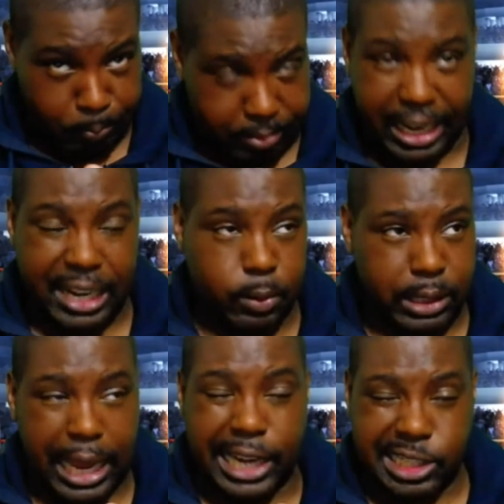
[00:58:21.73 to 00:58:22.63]
Taylor will
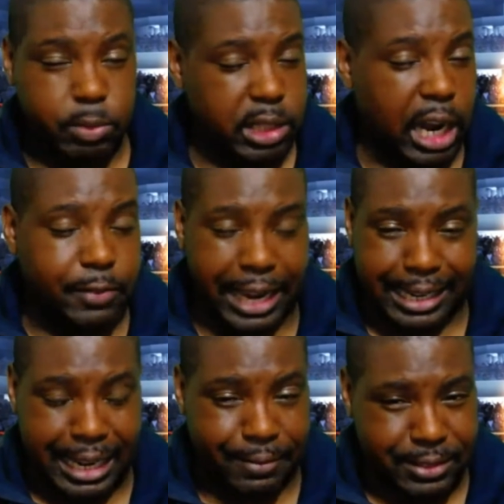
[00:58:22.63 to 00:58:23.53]
catch him with the
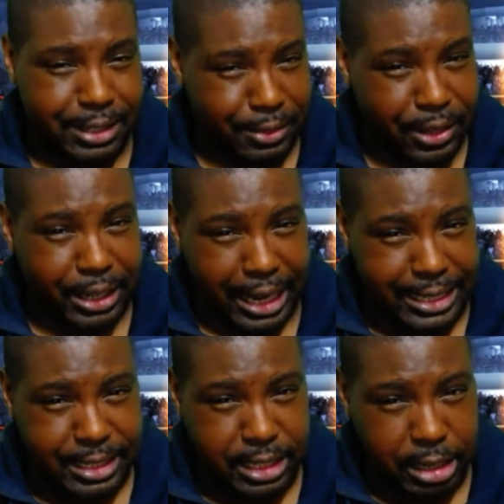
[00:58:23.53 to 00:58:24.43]
overhand left, and I think
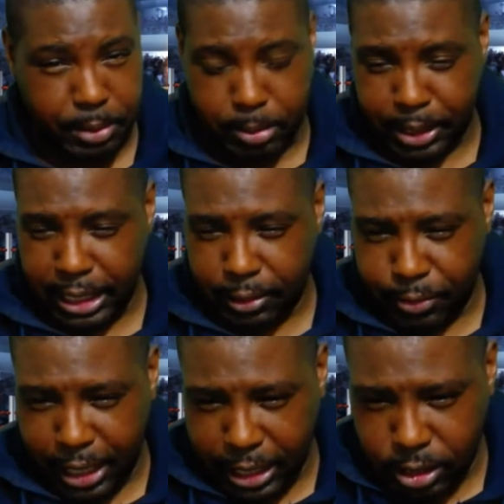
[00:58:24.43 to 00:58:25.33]
that's going to be the beginning of
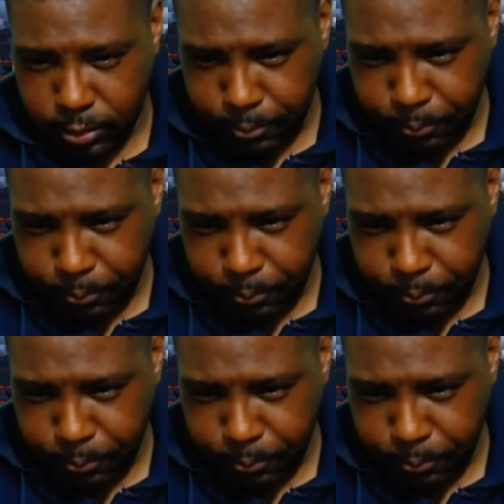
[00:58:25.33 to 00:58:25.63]
the end.